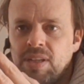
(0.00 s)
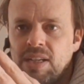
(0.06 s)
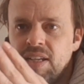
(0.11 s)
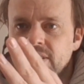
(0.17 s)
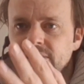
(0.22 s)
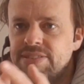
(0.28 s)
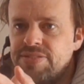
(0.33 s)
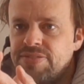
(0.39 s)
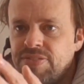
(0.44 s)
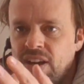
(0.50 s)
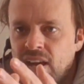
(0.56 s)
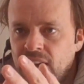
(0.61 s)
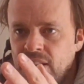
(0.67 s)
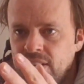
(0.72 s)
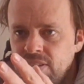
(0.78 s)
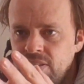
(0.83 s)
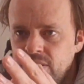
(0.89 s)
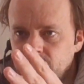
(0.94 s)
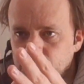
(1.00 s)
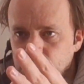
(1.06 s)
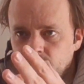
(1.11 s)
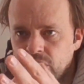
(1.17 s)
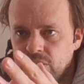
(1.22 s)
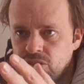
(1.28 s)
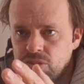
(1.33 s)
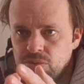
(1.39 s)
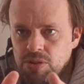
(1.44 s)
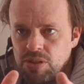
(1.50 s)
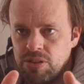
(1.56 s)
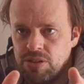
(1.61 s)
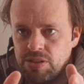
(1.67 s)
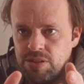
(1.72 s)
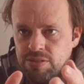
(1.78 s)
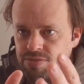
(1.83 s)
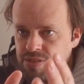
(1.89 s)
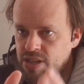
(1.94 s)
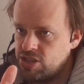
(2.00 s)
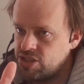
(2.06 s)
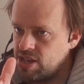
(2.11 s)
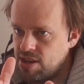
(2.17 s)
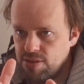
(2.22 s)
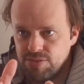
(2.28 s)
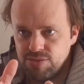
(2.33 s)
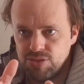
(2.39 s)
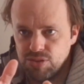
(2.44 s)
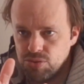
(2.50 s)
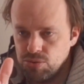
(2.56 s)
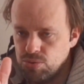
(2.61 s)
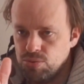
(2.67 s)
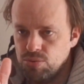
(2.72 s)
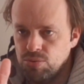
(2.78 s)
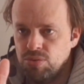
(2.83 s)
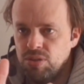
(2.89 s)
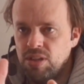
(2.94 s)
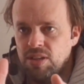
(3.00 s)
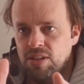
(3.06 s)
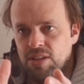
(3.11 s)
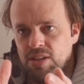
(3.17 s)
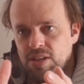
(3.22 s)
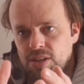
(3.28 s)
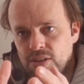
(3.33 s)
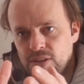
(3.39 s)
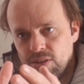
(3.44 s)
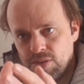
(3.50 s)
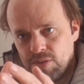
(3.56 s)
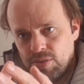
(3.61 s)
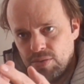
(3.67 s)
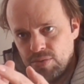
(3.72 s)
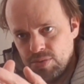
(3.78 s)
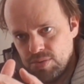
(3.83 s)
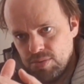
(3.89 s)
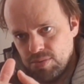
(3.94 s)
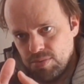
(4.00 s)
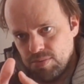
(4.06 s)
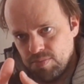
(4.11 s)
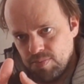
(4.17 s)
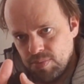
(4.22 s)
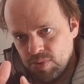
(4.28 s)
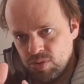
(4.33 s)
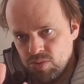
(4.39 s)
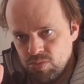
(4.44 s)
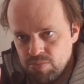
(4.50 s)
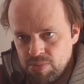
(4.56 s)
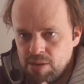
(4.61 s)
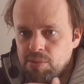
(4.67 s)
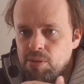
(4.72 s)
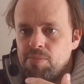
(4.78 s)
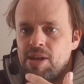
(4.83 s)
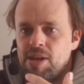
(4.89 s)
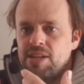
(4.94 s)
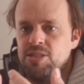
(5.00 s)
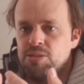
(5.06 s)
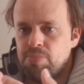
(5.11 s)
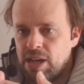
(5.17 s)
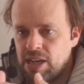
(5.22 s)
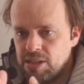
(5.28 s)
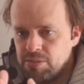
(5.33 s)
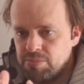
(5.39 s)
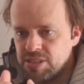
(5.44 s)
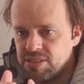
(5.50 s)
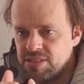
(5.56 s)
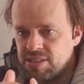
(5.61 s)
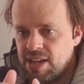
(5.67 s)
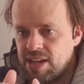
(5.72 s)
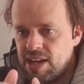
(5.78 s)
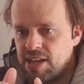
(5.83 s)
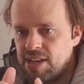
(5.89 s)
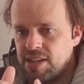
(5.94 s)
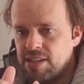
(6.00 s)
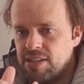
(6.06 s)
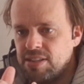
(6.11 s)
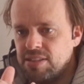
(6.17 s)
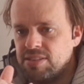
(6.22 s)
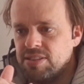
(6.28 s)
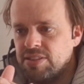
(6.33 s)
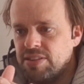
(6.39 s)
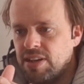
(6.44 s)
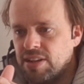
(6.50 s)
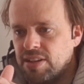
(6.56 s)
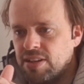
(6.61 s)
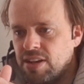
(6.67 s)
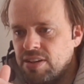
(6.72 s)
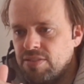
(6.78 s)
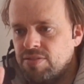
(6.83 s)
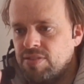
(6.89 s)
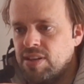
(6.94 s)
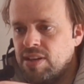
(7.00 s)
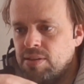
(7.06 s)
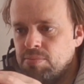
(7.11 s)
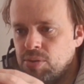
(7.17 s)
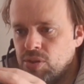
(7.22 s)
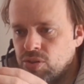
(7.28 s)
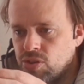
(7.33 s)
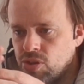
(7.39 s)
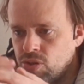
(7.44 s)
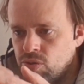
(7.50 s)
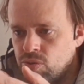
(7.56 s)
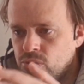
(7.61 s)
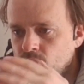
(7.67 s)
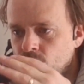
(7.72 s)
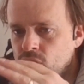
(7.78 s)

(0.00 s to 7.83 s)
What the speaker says: It's fine that when you were fresh out of school, you maybe made spelling mistakes and that kind of thing, but go